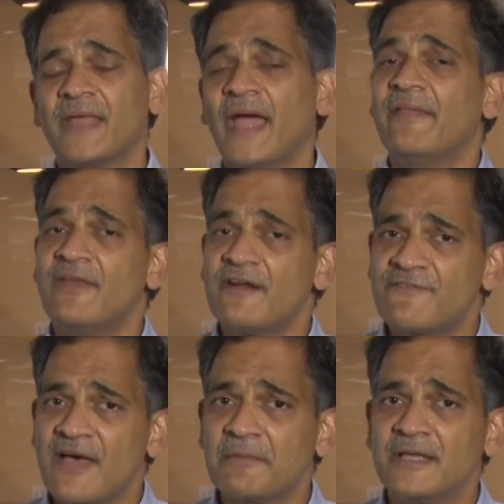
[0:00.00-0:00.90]
and their
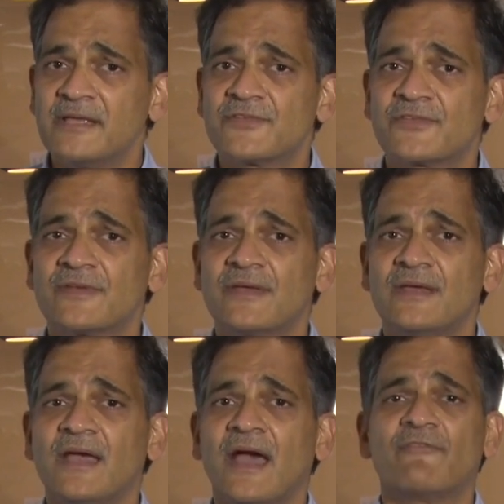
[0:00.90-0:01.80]
families
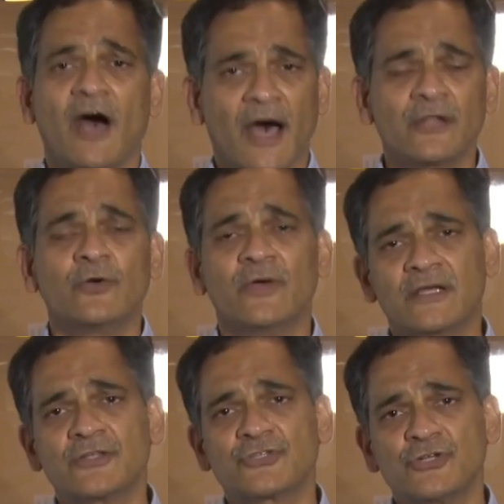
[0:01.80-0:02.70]
have ongoing
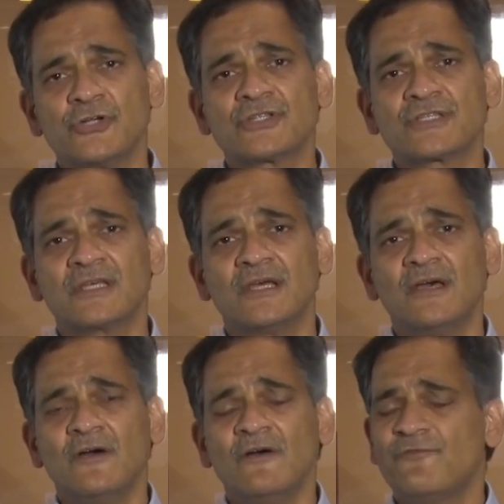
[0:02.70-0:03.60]
concerns
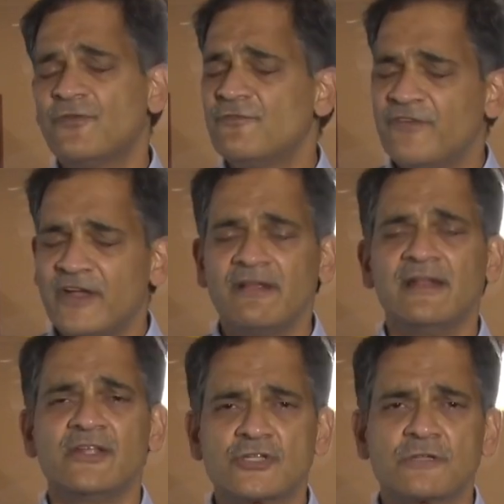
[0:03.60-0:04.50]
for very
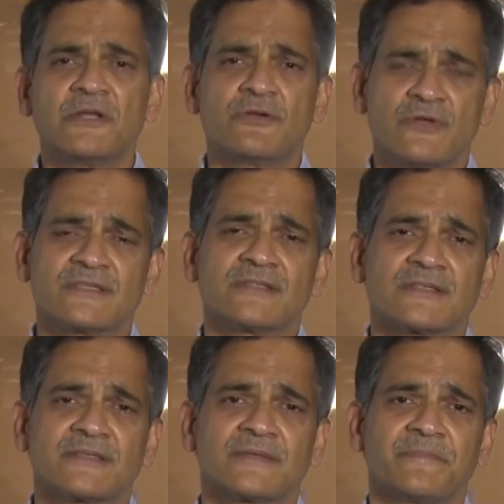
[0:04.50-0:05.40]
legitimate
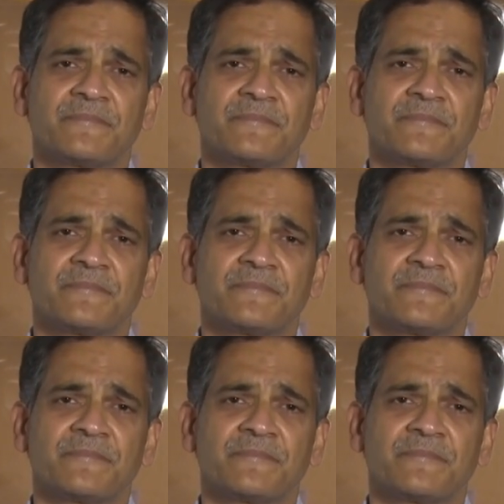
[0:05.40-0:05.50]
reasons.